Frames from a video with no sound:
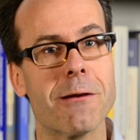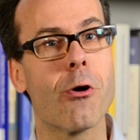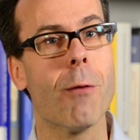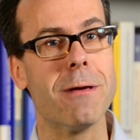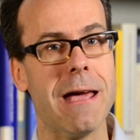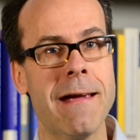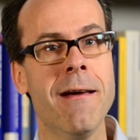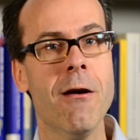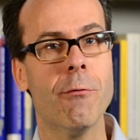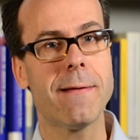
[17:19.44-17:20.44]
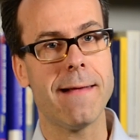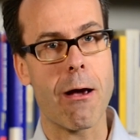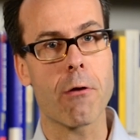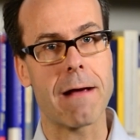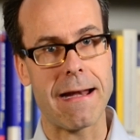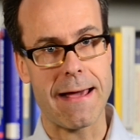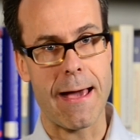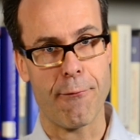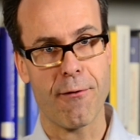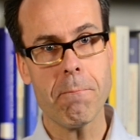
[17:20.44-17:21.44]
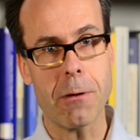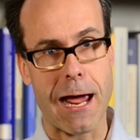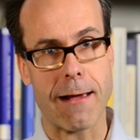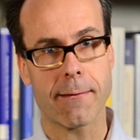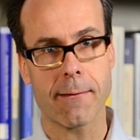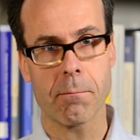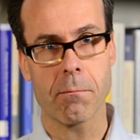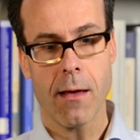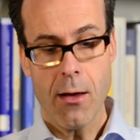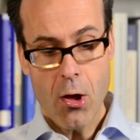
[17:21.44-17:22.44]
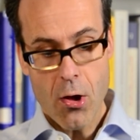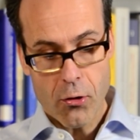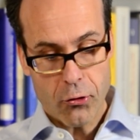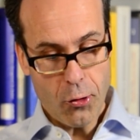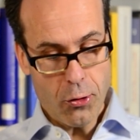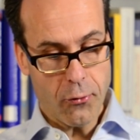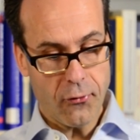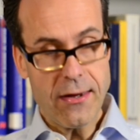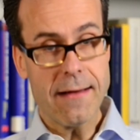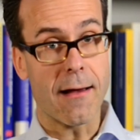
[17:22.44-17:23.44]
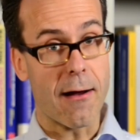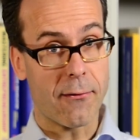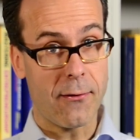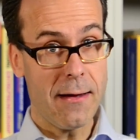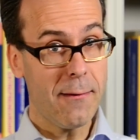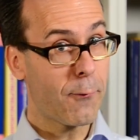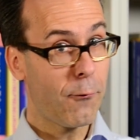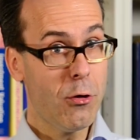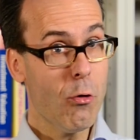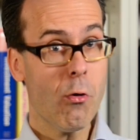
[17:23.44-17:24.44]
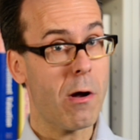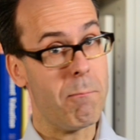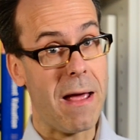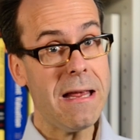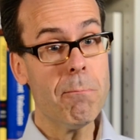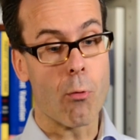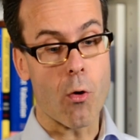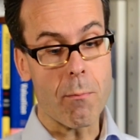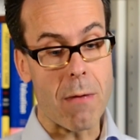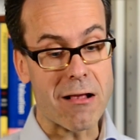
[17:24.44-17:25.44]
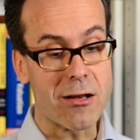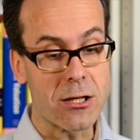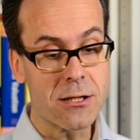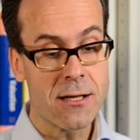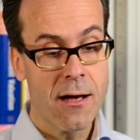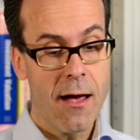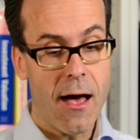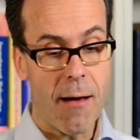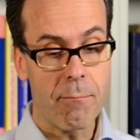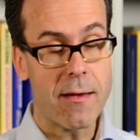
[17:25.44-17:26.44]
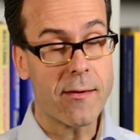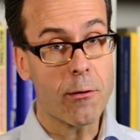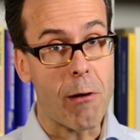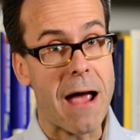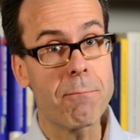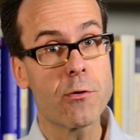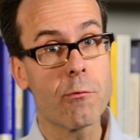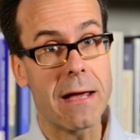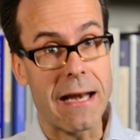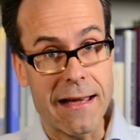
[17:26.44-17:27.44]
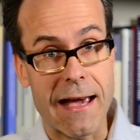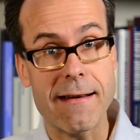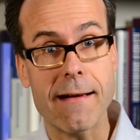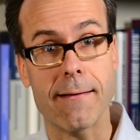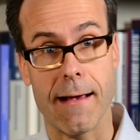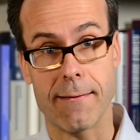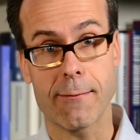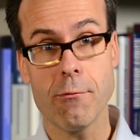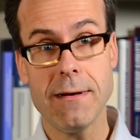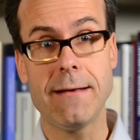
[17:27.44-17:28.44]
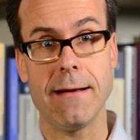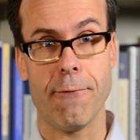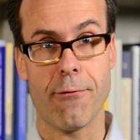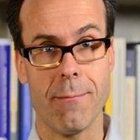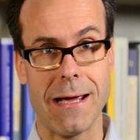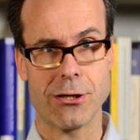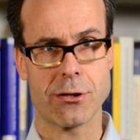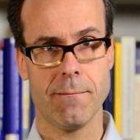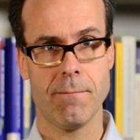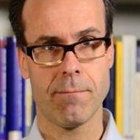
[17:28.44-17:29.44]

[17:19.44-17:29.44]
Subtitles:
and copying what they already have in place. So you see there's these few and many more methods described to really get access to need information.